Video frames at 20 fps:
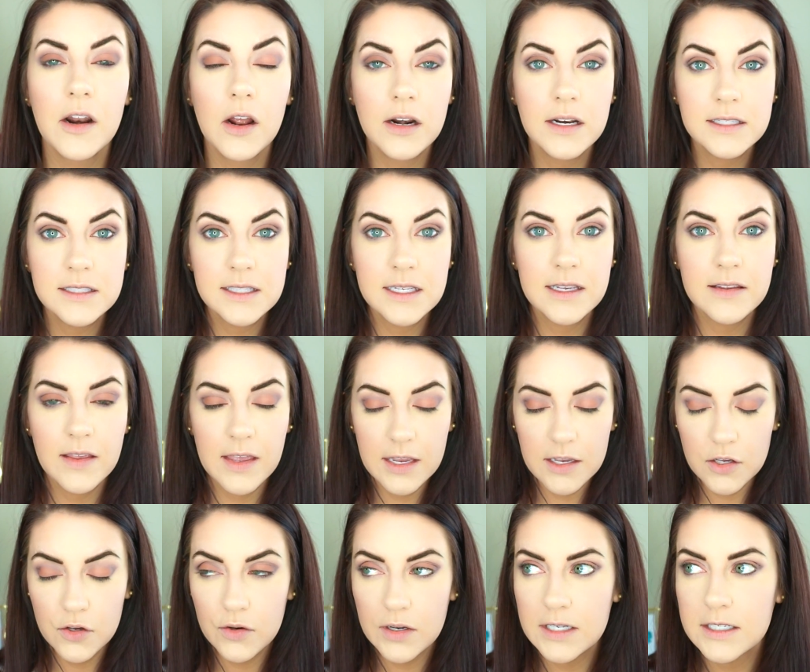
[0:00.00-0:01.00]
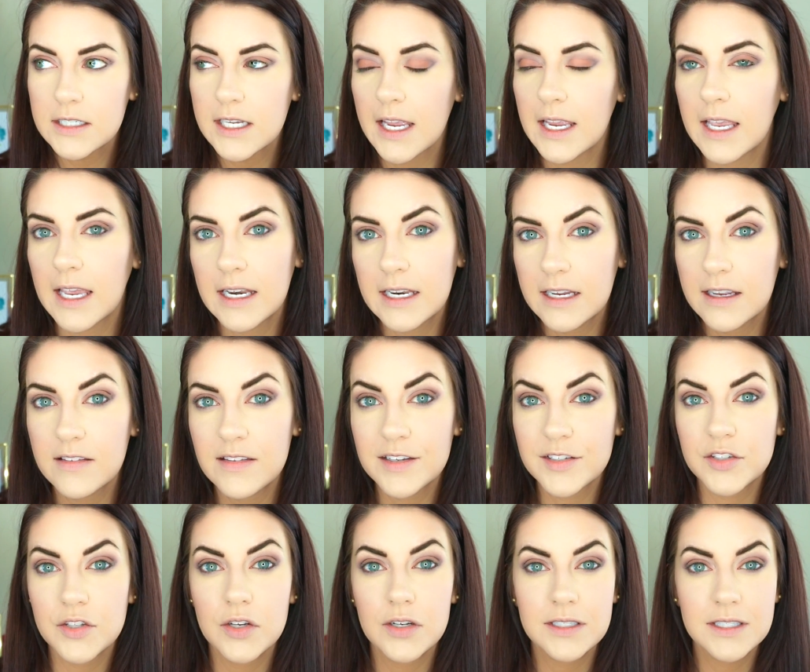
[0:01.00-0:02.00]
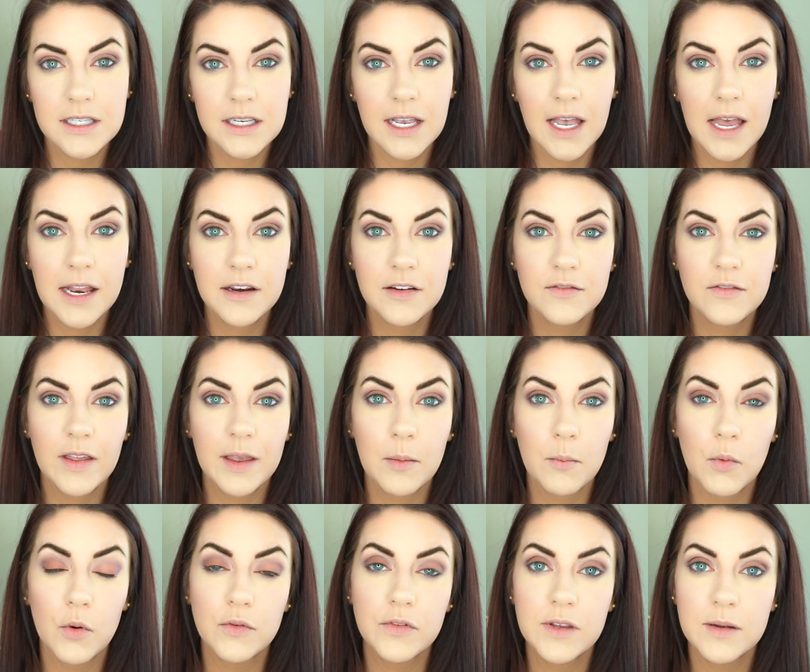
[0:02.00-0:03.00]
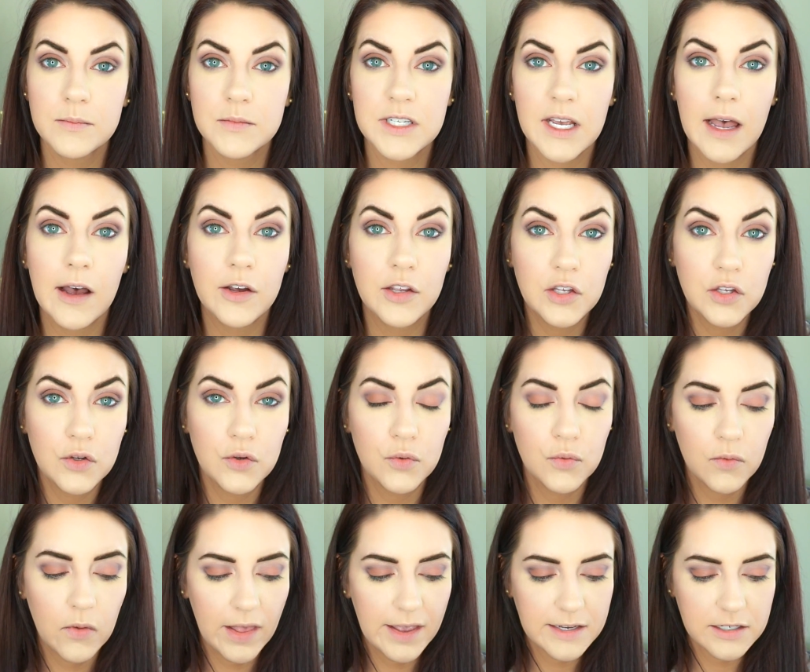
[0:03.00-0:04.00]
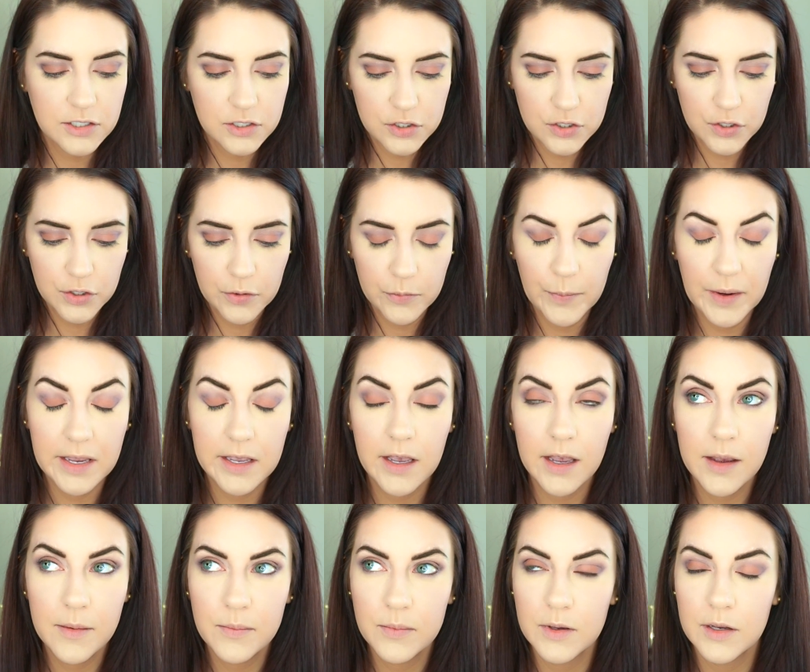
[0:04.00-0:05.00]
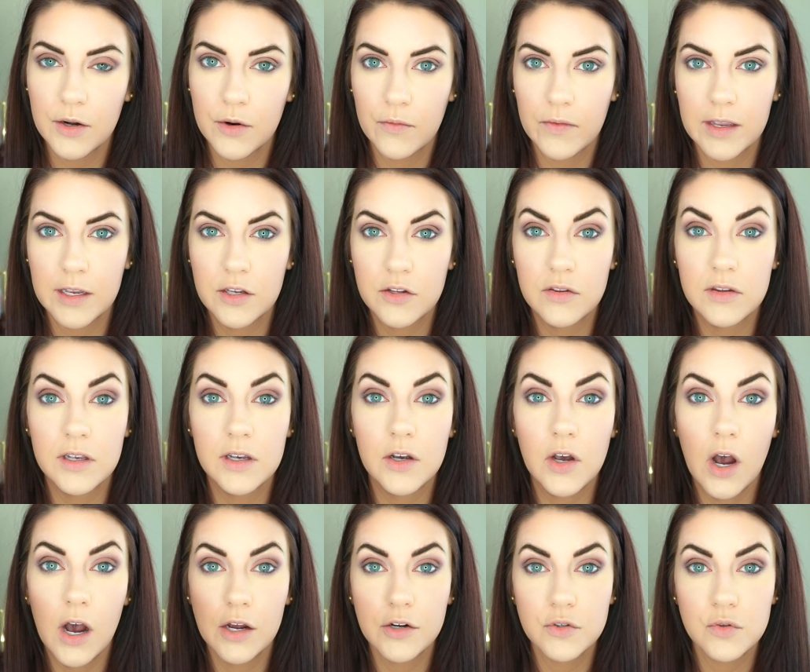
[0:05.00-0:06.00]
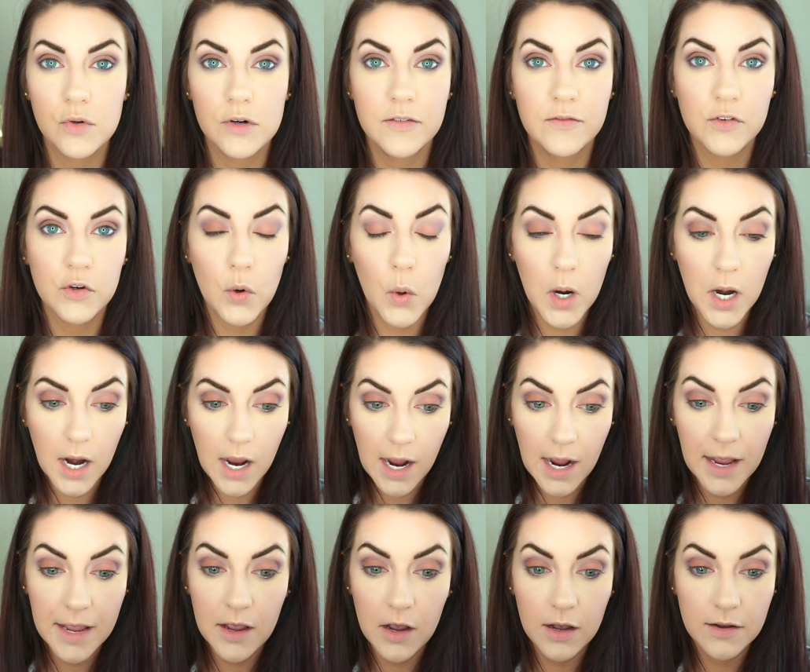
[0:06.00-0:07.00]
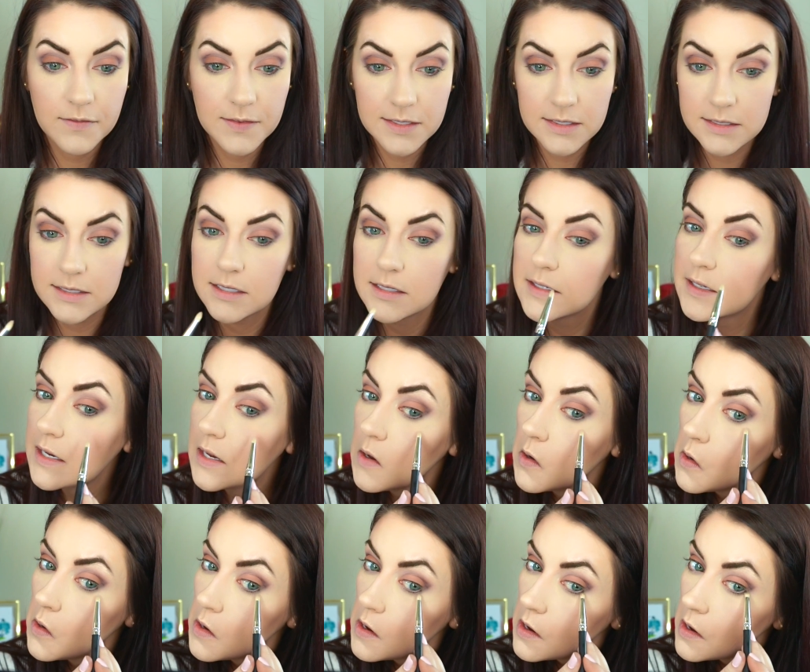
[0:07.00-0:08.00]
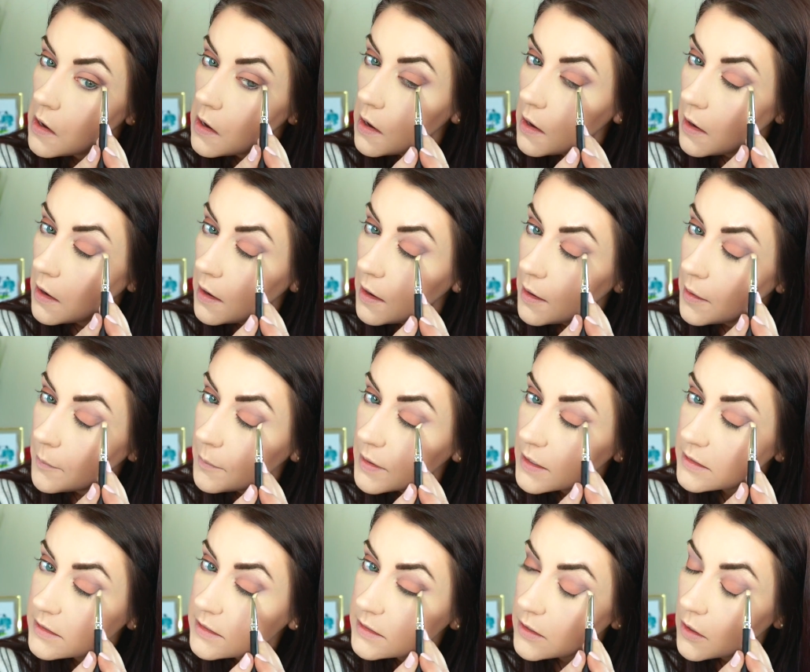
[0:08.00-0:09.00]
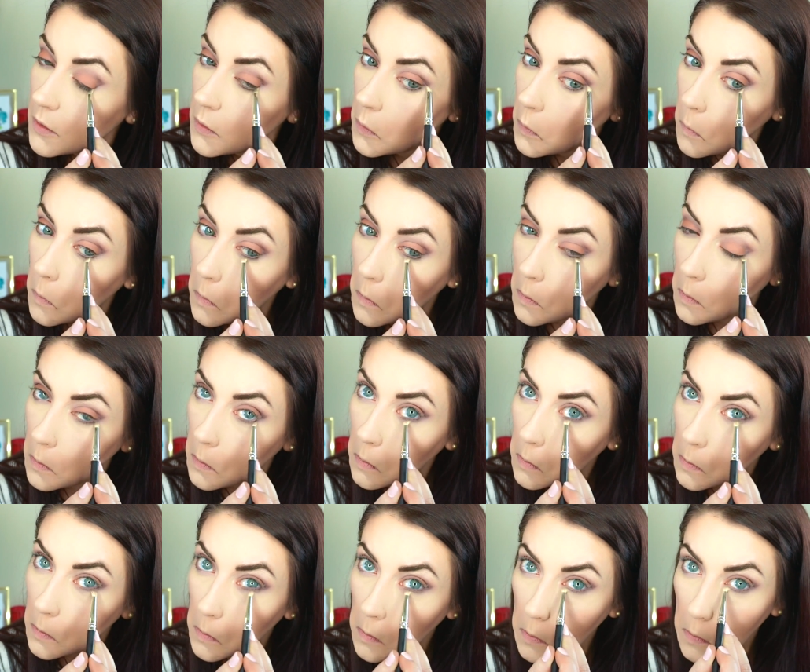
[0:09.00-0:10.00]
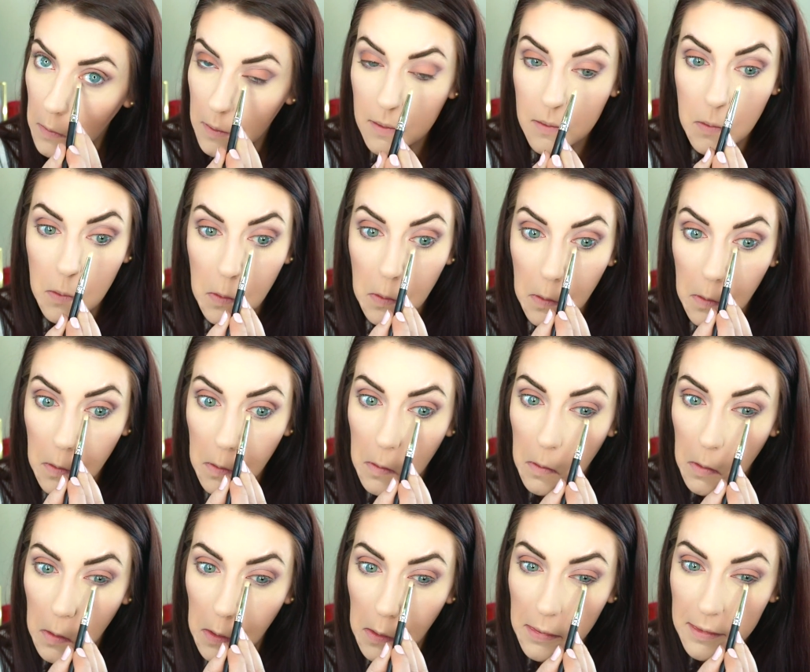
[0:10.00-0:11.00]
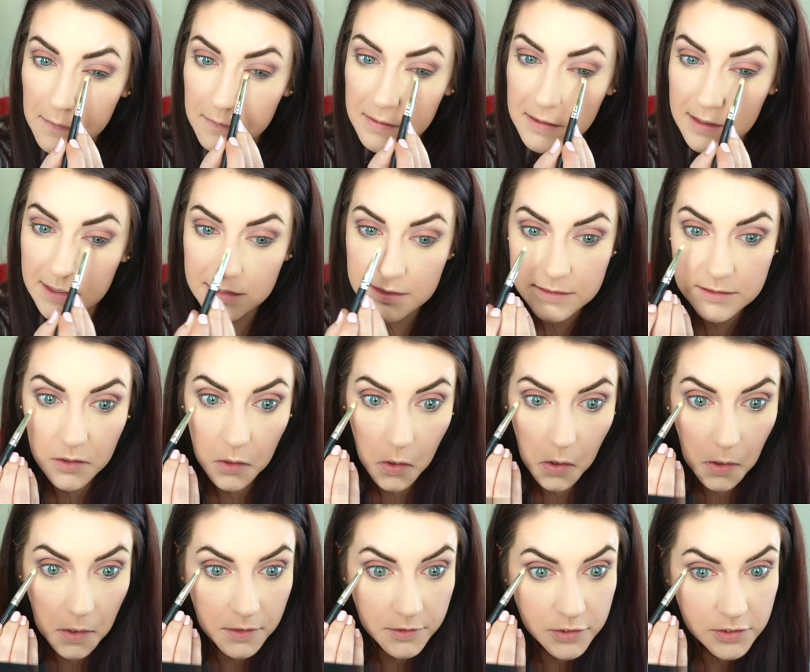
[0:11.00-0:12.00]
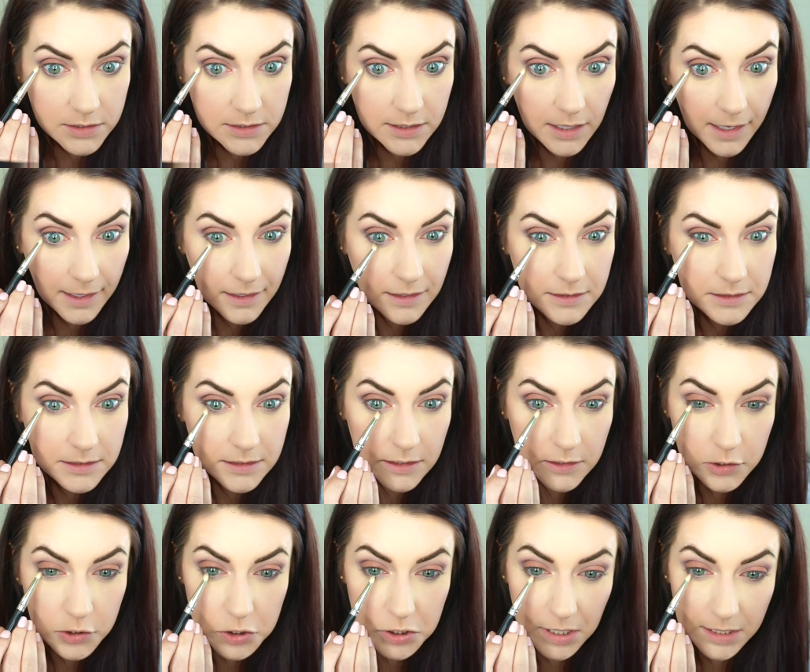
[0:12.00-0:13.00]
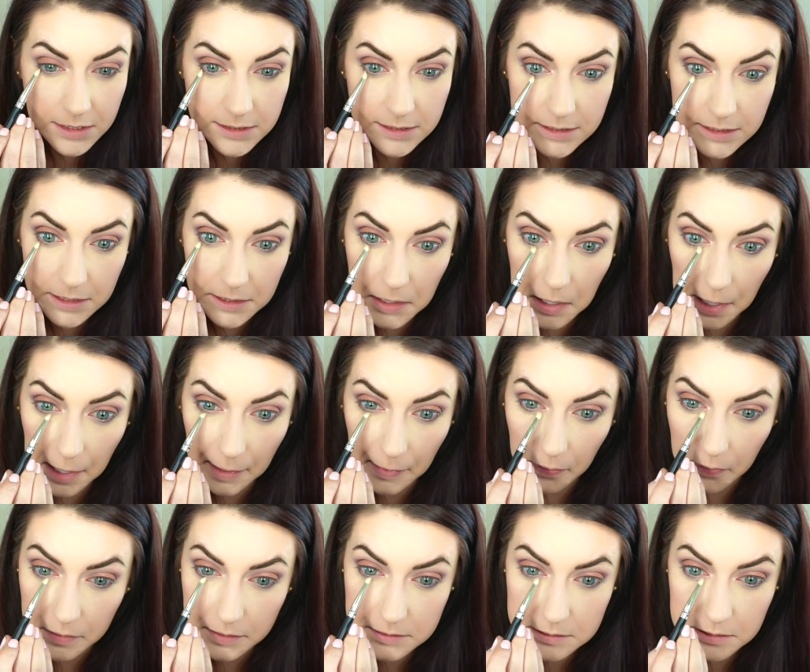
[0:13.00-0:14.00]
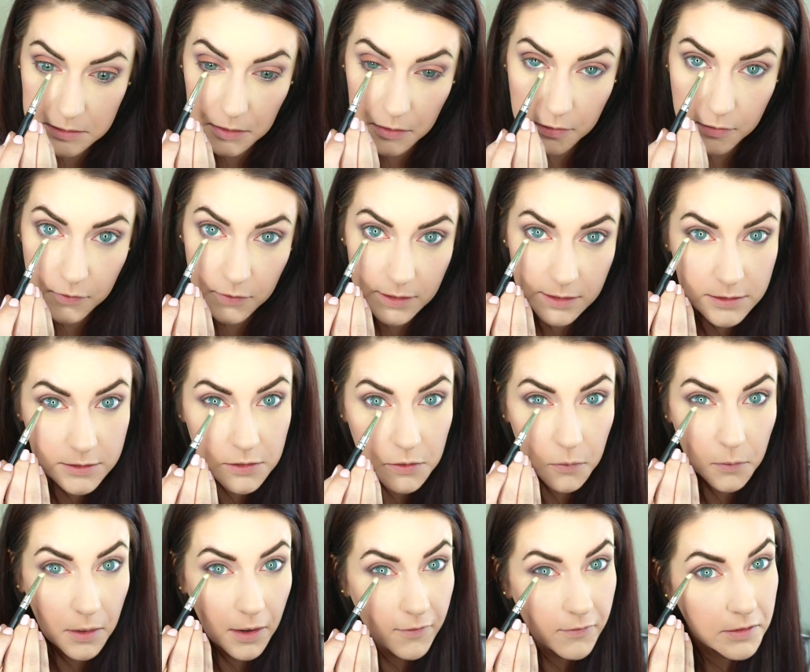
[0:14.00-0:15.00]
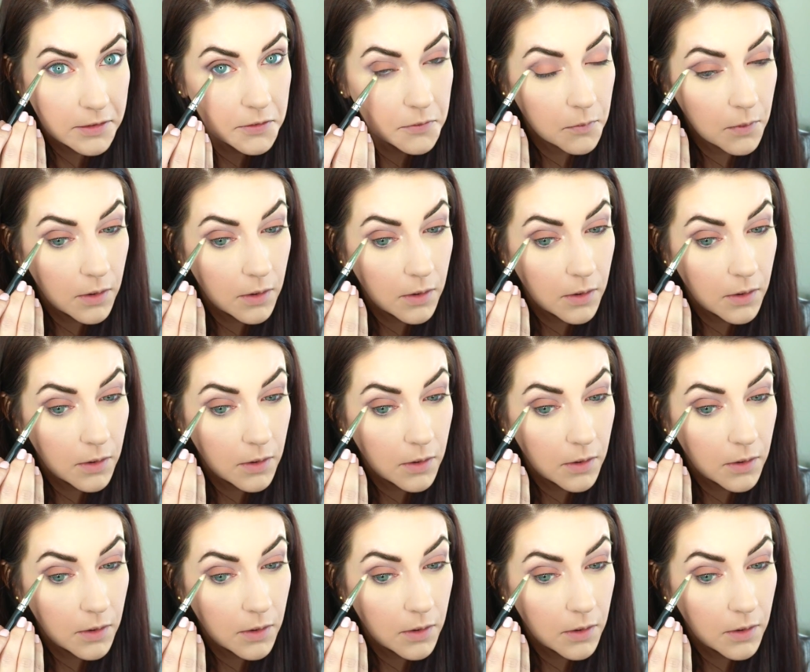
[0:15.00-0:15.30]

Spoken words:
Honestly, like you can take any of these looks and kind of like mold them to how you like to do your makeup, you know, like the contour of your eye, obviously. So all of these are just like suggested eye looks, you know, you can do whatever you